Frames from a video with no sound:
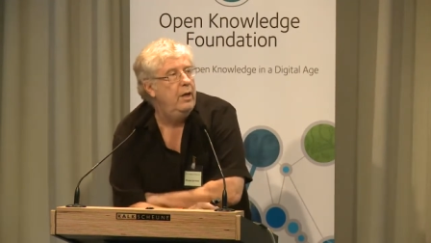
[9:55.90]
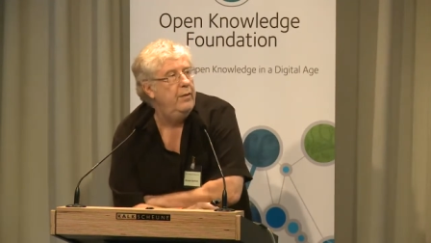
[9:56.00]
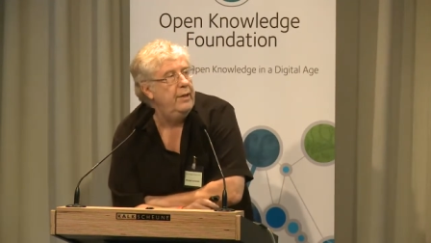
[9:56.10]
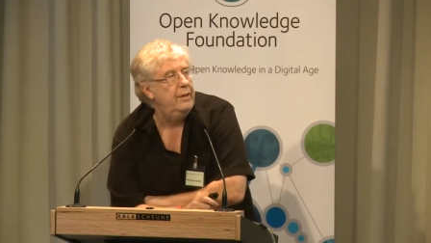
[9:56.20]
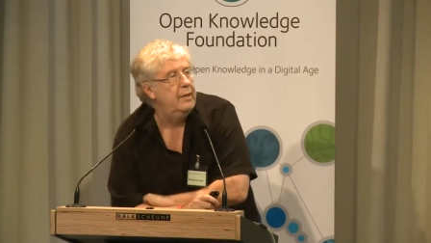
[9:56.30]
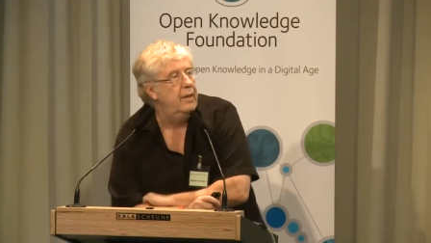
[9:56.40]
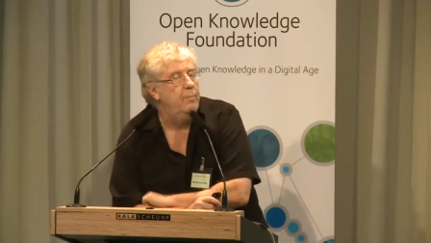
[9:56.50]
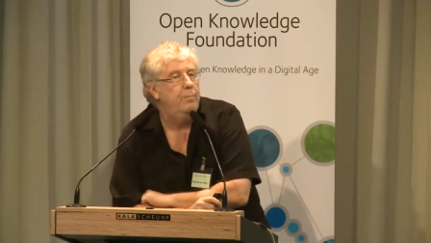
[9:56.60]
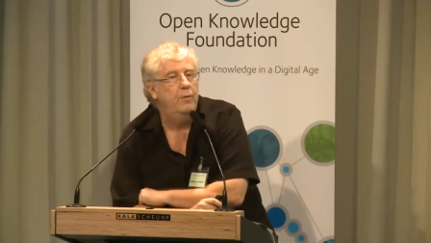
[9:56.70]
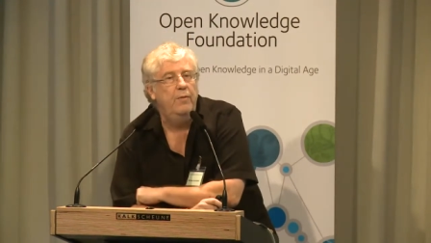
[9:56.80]

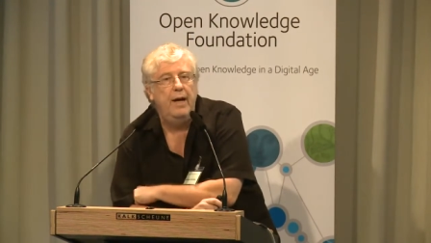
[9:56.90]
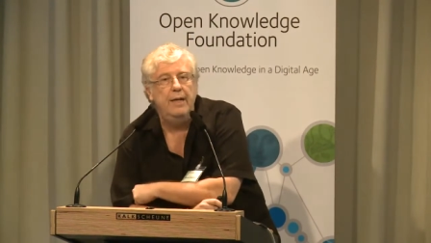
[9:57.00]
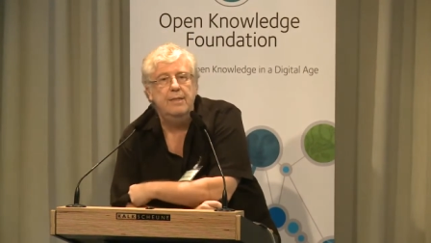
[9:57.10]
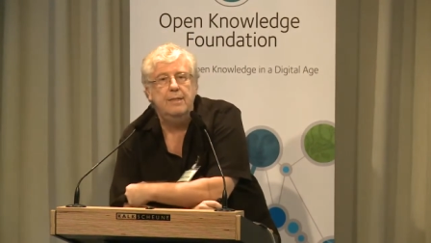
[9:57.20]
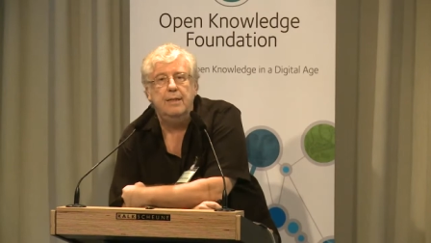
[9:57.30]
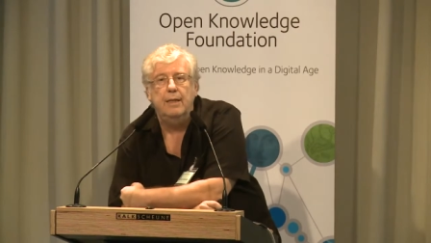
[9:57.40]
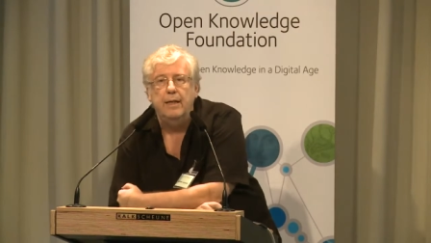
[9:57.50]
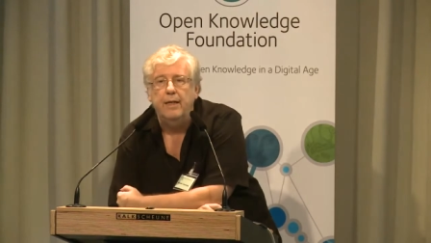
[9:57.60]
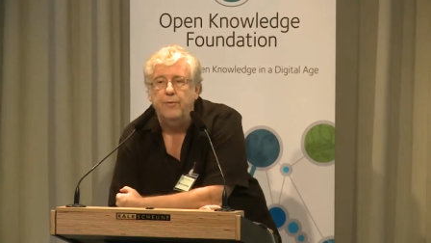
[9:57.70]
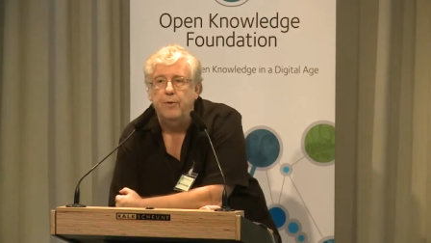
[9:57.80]
that provides
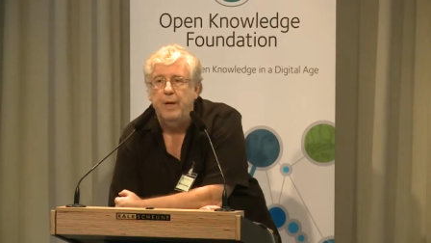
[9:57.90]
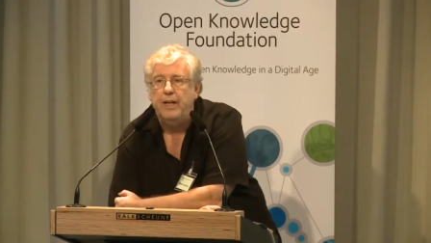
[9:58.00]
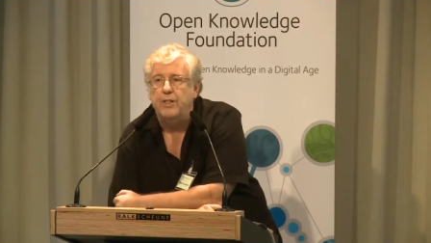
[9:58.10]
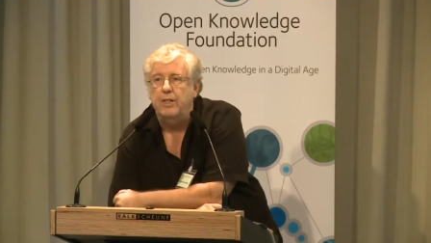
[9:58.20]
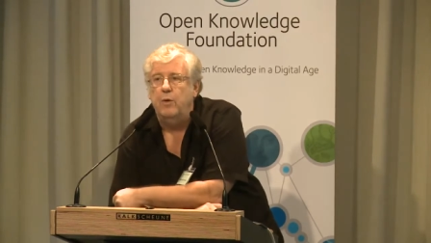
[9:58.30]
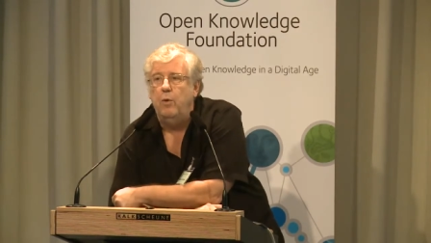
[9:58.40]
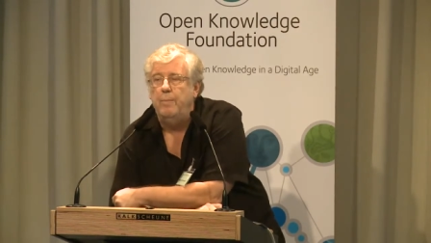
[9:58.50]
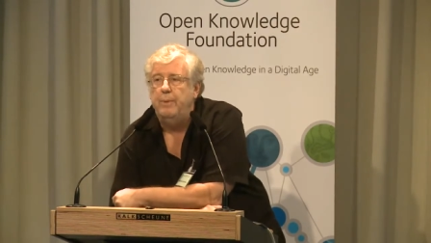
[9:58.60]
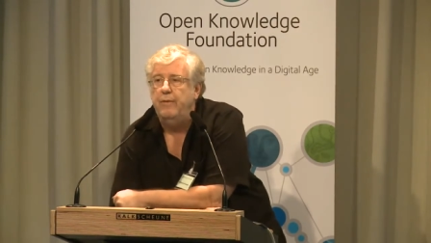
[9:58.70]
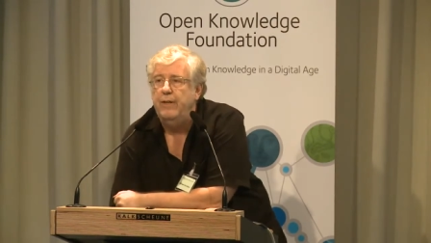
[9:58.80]
information that
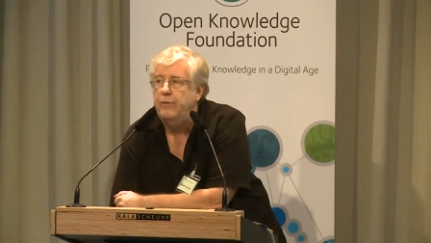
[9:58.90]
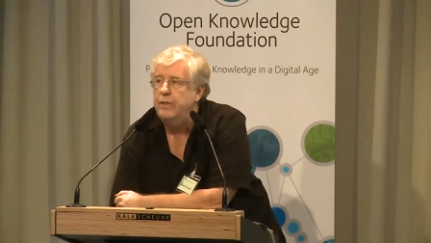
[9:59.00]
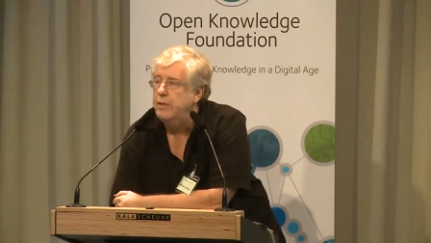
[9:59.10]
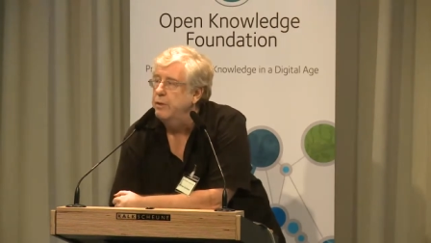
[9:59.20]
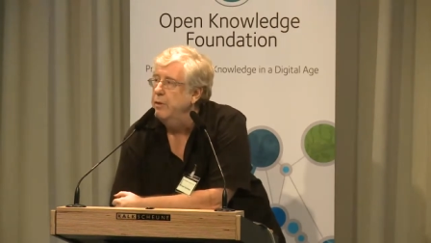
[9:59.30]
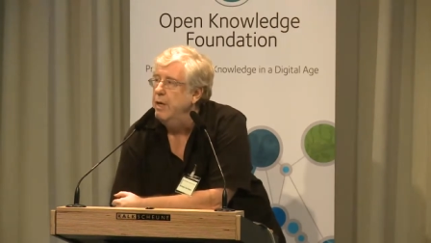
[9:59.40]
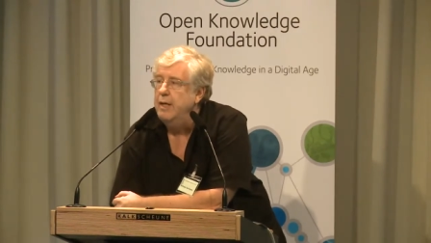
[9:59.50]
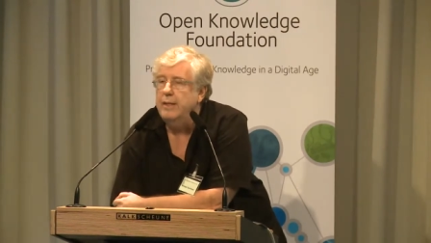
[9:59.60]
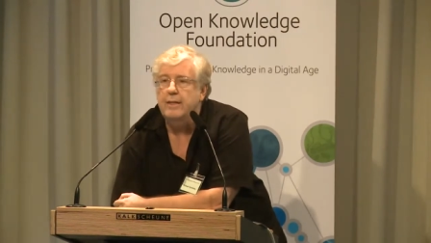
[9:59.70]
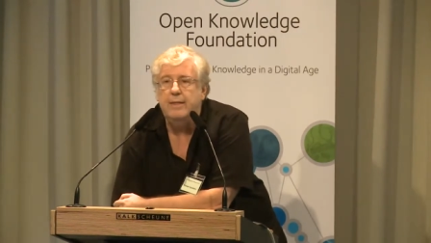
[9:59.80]
might be of interest to
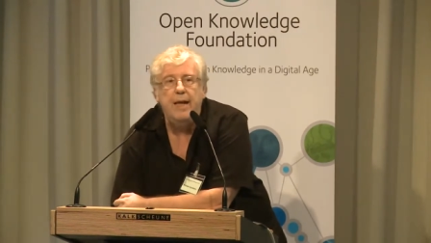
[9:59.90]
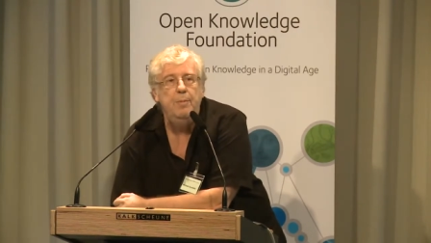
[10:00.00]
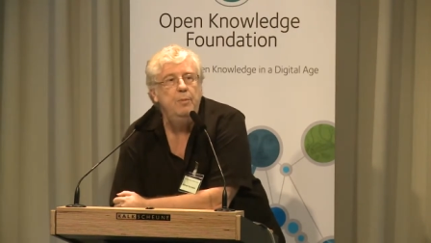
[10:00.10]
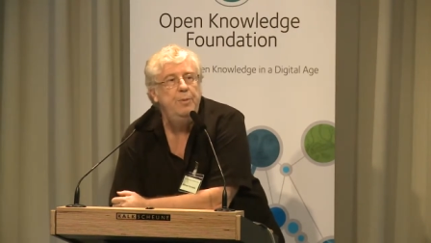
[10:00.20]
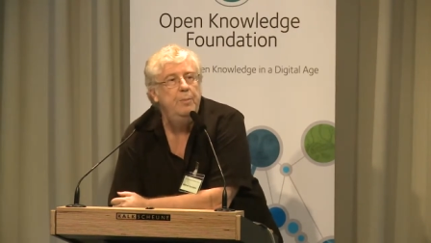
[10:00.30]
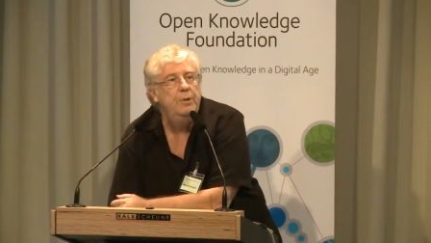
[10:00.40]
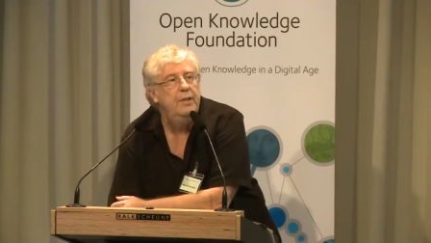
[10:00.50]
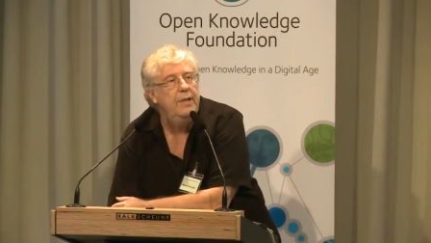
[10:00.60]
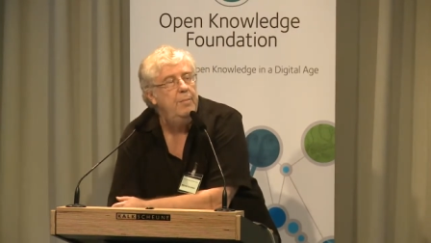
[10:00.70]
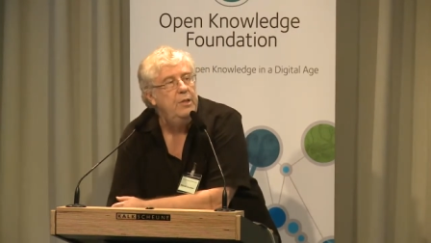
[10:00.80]
disabled people
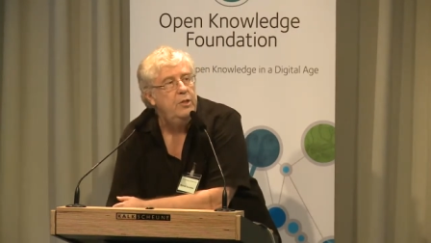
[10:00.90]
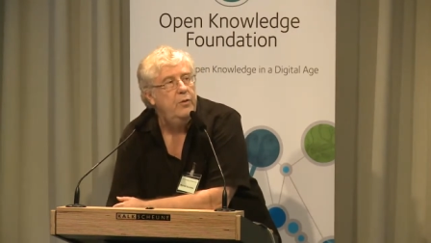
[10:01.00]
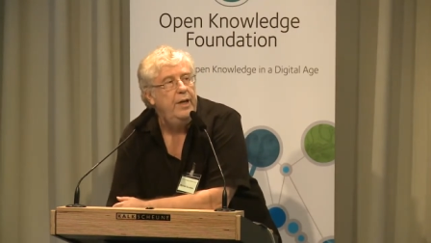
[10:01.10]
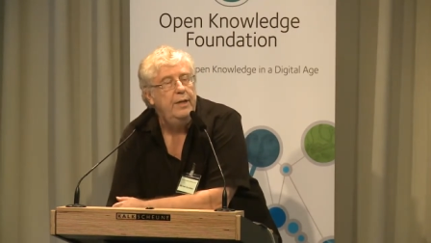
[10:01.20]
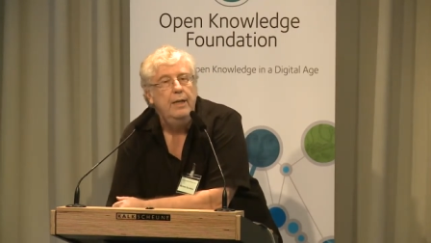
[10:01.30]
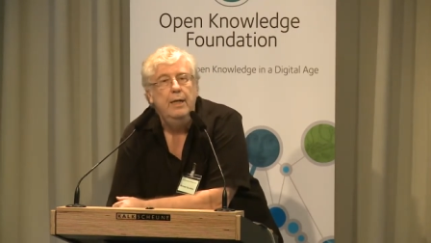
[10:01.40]
to demonstrate